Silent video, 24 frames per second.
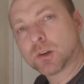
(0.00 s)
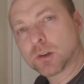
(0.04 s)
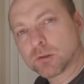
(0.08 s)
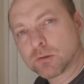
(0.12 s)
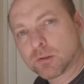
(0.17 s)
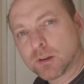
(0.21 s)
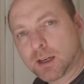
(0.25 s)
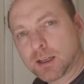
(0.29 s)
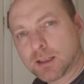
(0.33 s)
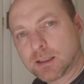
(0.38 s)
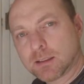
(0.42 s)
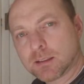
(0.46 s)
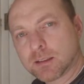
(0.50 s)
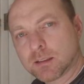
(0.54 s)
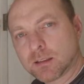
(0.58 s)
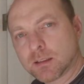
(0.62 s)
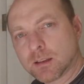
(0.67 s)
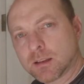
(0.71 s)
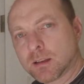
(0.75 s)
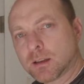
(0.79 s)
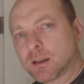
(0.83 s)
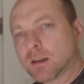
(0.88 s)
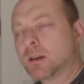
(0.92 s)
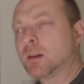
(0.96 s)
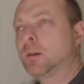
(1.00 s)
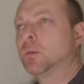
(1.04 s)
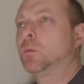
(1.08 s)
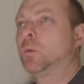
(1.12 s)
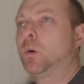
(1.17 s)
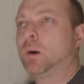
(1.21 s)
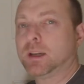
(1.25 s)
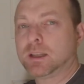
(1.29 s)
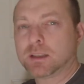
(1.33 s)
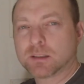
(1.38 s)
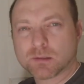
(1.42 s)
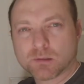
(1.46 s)
not great.
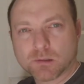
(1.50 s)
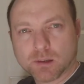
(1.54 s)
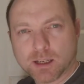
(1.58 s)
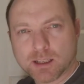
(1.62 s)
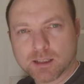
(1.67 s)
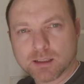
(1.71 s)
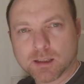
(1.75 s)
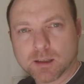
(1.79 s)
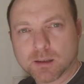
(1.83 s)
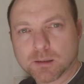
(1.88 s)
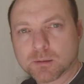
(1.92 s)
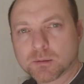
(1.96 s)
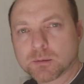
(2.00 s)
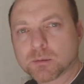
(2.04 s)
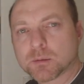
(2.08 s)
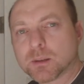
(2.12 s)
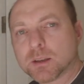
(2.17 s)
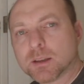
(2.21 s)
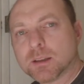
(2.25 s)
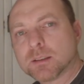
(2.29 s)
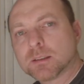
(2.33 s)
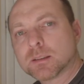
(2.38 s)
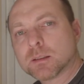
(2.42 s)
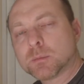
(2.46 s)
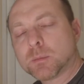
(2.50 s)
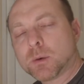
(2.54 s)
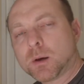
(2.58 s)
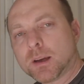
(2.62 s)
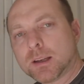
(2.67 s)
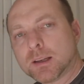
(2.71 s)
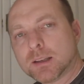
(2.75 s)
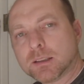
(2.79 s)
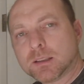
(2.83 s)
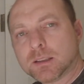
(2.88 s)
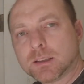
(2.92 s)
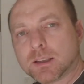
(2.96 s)
What is great, though, is the
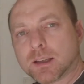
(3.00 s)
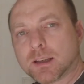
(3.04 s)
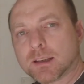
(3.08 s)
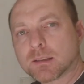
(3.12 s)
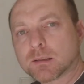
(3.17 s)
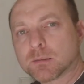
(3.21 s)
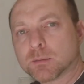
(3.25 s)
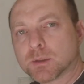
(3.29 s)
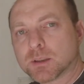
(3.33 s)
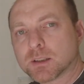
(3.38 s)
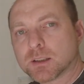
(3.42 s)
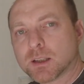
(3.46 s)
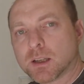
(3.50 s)
Myenergi customer